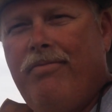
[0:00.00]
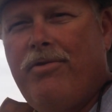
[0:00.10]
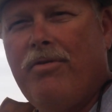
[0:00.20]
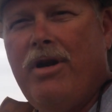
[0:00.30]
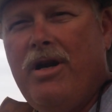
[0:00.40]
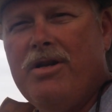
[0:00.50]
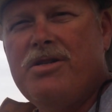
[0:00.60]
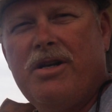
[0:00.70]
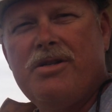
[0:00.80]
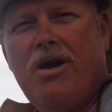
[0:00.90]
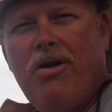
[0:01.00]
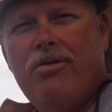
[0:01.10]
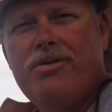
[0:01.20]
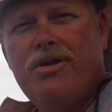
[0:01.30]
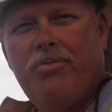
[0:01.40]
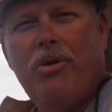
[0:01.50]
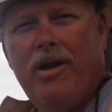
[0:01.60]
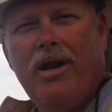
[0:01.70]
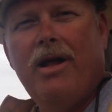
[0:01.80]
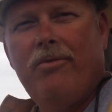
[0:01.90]
three to six hours,
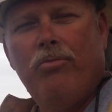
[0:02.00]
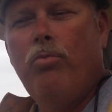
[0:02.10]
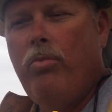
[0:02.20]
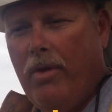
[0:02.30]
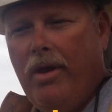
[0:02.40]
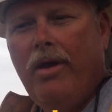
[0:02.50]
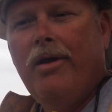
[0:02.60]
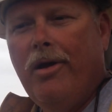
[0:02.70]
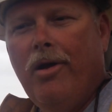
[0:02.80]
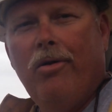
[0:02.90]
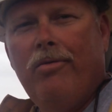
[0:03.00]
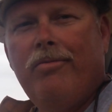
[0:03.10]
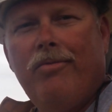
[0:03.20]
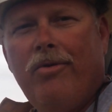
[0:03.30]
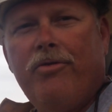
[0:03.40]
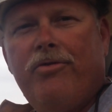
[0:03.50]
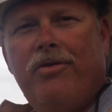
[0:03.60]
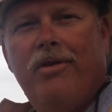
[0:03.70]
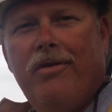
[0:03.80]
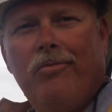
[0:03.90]
depending on, you know,
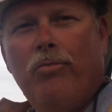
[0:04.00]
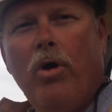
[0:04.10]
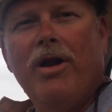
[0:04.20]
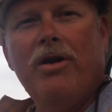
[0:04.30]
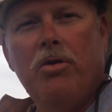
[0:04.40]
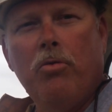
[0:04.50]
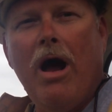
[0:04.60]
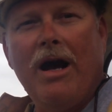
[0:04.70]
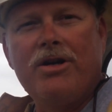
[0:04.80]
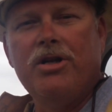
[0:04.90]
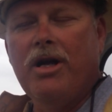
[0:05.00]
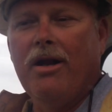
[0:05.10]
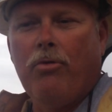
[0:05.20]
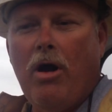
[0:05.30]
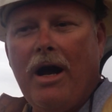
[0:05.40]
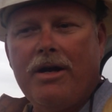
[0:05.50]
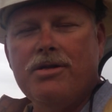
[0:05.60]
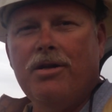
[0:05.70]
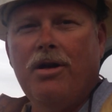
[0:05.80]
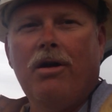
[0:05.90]
what rocks, you got
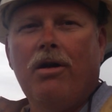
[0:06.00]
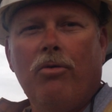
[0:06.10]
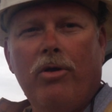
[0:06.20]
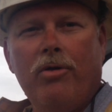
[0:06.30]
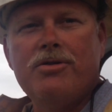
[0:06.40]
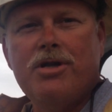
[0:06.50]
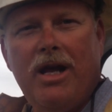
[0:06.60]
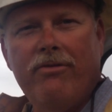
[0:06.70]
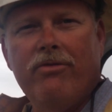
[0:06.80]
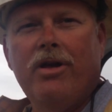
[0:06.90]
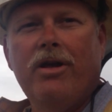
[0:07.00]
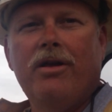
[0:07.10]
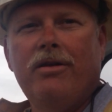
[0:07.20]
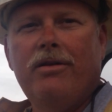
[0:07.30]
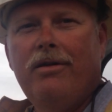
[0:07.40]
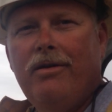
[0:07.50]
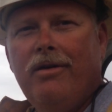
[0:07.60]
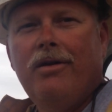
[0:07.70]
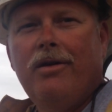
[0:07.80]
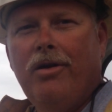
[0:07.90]
rocks in there, whether it's caving in,
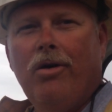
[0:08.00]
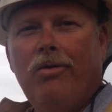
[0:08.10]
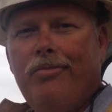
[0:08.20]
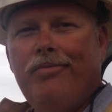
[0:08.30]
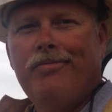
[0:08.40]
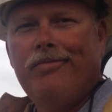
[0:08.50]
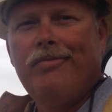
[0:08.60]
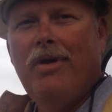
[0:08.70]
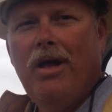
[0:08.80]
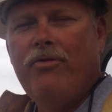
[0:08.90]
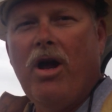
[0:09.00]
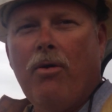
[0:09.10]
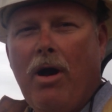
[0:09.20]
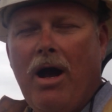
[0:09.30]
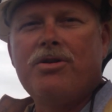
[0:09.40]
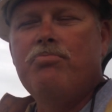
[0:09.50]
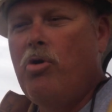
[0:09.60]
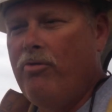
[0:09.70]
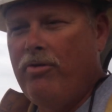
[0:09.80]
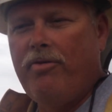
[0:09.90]
you know, you got rocks, you
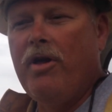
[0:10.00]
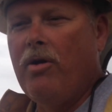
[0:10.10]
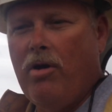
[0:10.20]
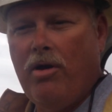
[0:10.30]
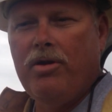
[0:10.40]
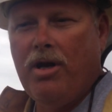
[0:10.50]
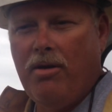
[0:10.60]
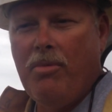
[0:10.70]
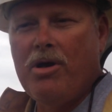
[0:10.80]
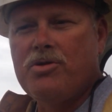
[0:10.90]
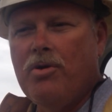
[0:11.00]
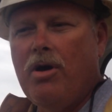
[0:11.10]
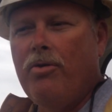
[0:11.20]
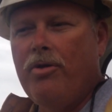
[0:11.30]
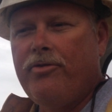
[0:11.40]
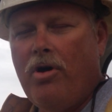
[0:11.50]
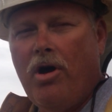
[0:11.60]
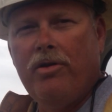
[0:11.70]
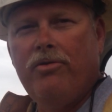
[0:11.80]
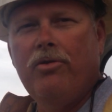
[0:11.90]
got to around, you got to mess around with the
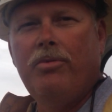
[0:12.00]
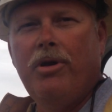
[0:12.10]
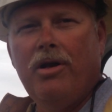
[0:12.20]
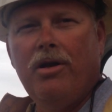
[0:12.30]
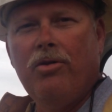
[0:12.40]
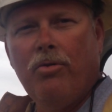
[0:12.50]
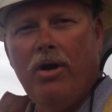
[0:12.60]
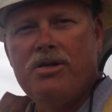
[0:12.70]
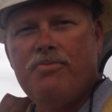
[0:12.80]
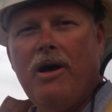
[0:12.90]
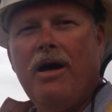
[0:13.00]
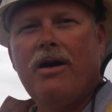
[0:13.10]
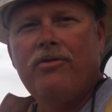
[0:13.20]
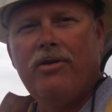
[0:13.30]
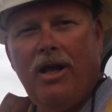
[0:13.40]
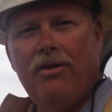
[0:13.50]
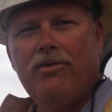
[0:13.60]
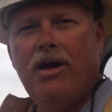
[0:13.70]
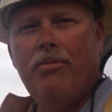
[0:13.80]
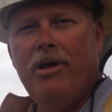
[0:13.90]
sawn and get to the right spot, the
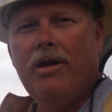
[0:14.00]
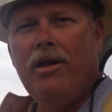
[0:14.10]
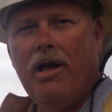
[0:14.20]
to be